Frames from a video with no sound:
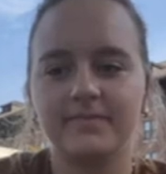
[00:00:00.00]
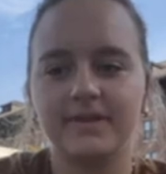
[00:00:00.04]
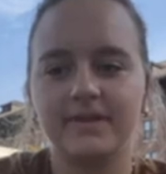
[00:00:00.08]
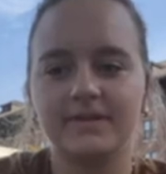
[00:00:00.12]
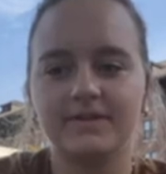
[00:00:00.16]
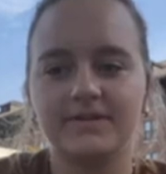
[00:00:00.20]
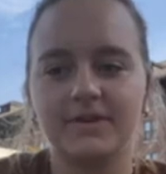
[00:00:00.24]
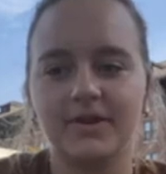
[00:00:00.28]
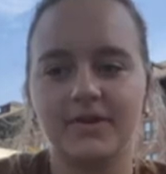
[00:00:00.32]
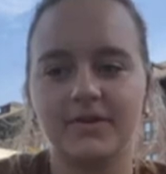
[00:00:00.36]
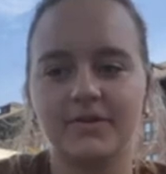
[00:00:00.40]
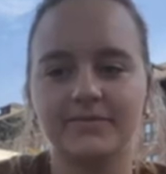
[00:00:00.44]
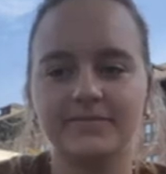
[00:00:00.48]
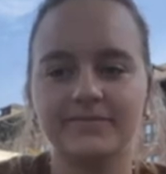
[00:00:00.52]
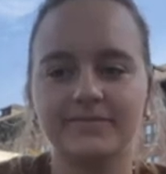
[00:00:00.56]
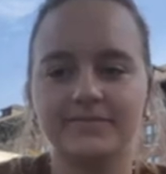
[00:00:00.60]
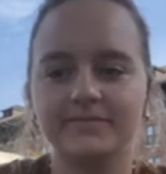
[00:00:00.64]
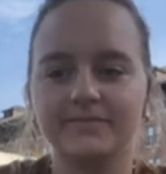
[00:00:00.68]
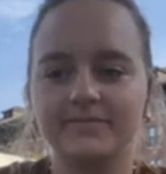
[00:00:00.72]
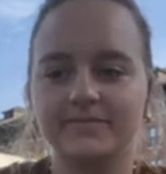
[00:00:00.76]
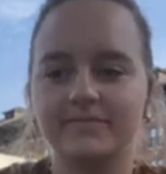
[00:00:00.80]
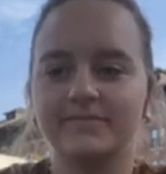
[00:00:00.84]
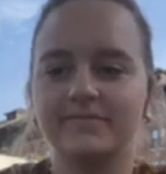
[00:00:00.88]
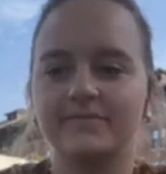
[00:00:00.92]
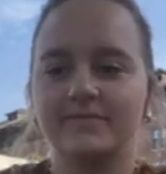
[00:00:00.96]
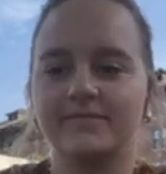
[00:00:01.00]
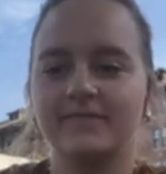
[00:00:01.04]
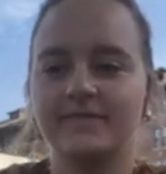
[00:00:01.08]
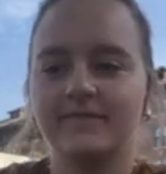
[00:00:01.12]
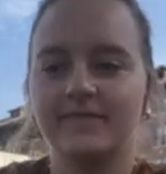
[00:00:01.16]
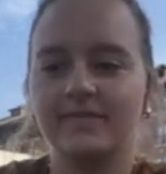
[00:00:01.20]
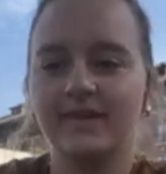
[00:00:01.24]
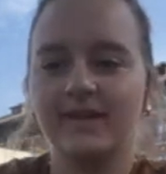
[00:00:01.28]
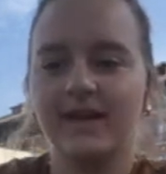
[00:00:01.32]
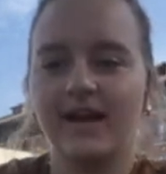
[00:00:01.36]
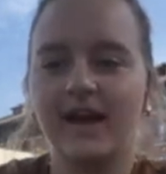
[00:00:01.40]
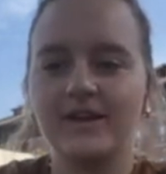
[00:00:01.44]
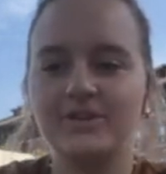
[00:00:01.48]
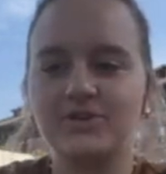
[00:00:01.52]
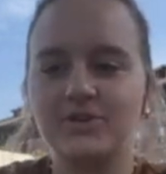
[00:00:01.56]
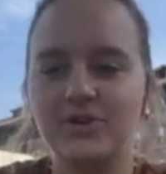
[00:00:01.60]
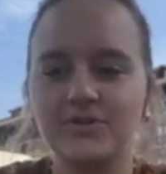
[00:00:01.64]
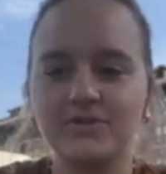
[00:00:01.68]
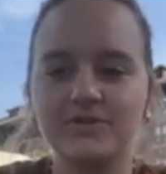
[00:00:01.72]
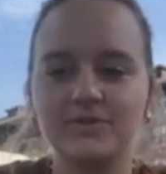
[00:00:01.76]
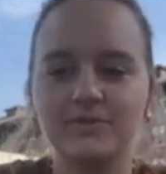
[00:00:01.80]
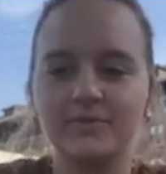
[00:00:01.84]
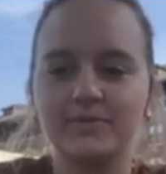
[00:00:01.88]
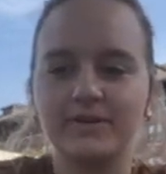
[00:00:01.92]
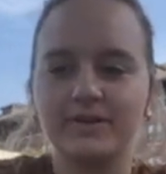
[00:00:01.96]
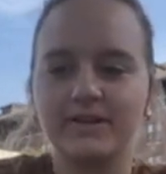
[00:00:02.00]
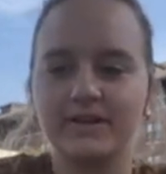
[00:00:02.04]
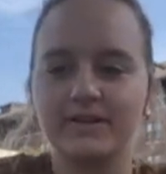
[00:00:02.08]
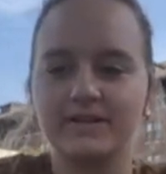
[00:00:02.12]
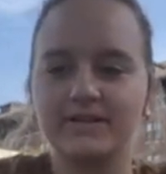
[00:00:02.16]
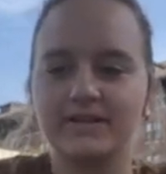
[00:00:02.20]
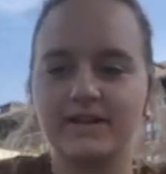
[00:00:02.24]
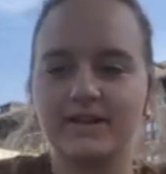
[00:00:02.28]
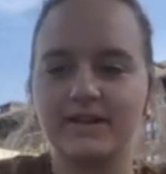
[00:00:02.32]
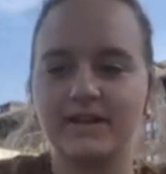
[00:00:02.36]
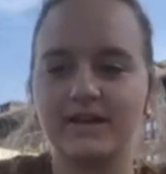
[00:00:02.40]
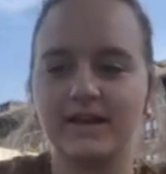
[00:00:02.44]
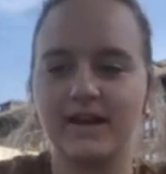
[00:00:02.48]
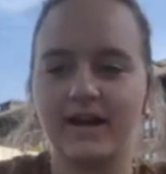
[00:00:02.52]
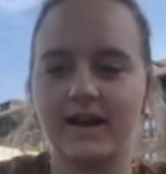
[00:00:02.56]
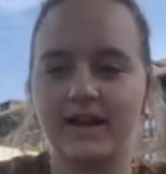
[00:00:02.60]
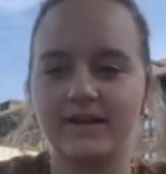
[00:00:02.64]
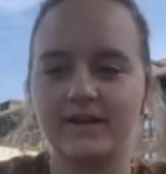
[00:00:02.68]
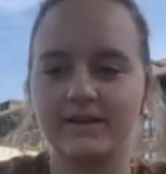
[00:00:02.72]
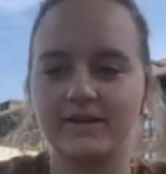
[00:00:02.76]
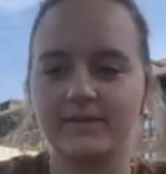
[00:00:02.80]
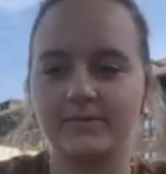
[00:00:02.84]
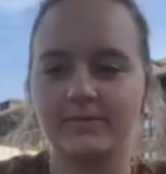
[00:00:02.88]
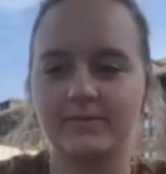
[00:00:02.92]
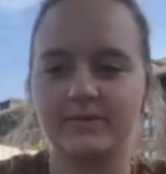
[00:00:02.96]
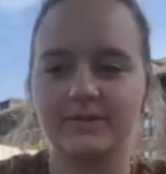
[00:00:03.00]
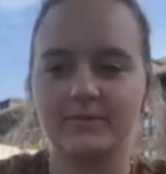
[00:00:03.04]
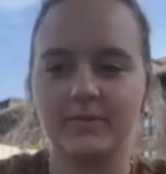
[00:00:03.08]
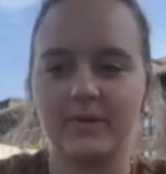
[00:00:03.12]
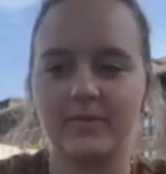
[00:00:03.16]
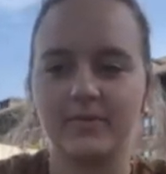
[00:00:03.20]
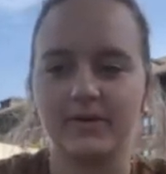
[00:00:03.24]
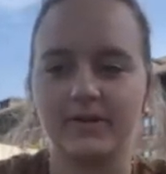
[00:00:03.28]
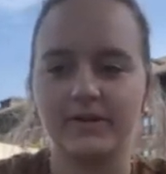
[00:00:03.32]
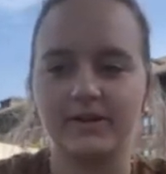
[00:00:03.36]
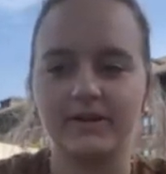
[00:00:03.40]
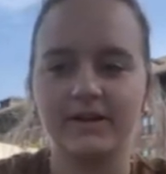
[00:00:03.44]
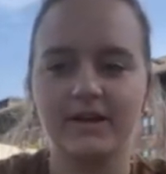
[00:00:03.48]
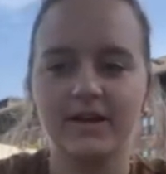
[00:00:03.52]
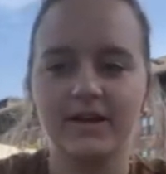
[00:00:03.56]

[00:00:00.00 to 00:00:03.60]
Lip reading: So I chose him because he kind of was my brother.